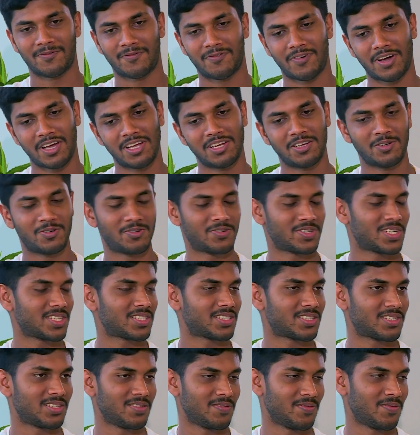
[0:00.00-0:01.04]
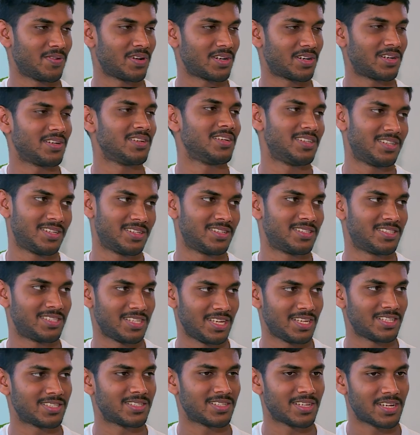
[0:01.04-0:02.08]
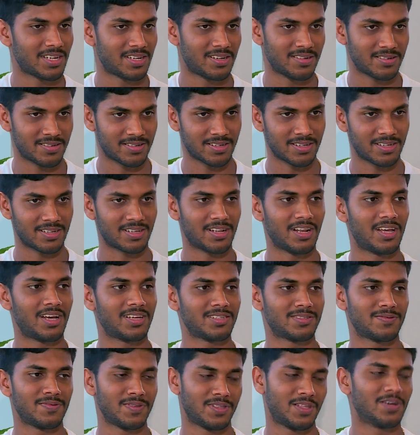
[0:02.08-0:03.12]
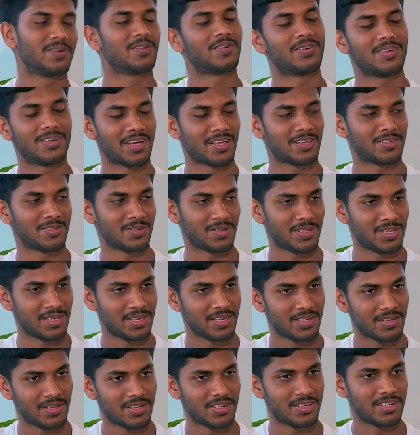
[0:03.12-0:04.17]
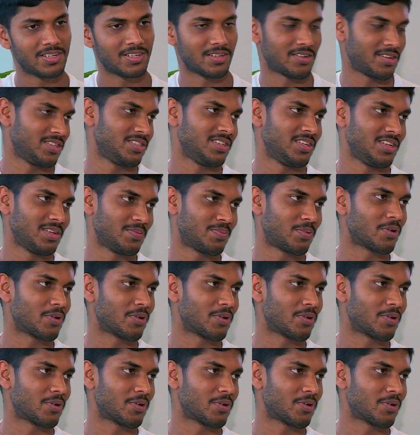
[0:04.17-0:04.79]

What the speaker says: fine to trust what it says at a glance without actually reaching a